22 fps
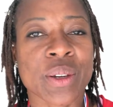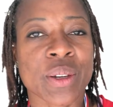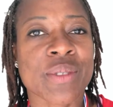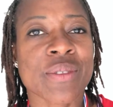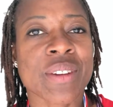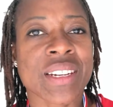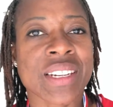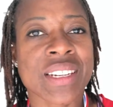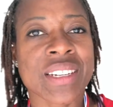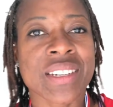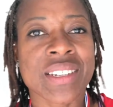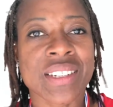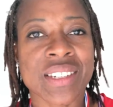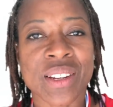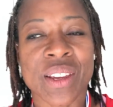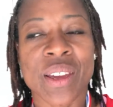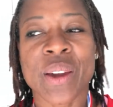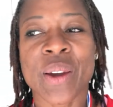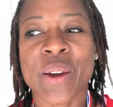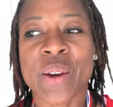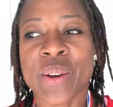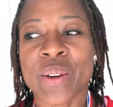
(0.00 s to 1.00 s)
good, ready to
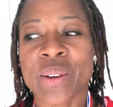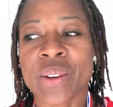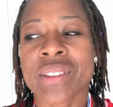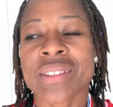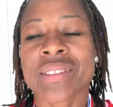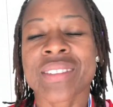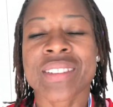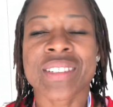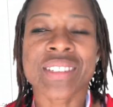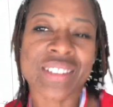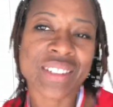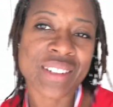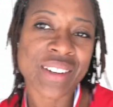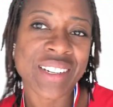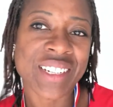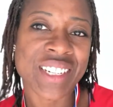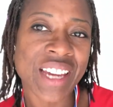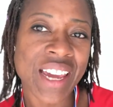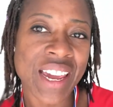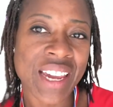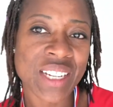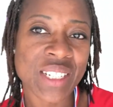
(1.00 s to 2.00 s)
go. Started
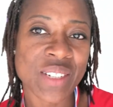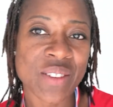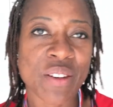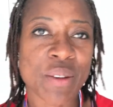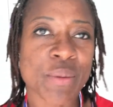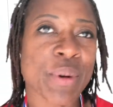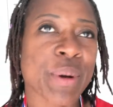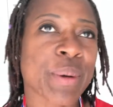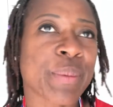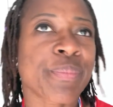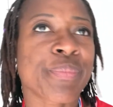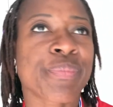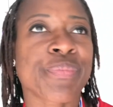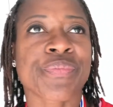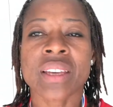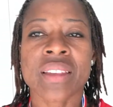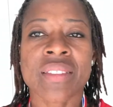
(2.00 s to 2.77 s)
chatting to everyone.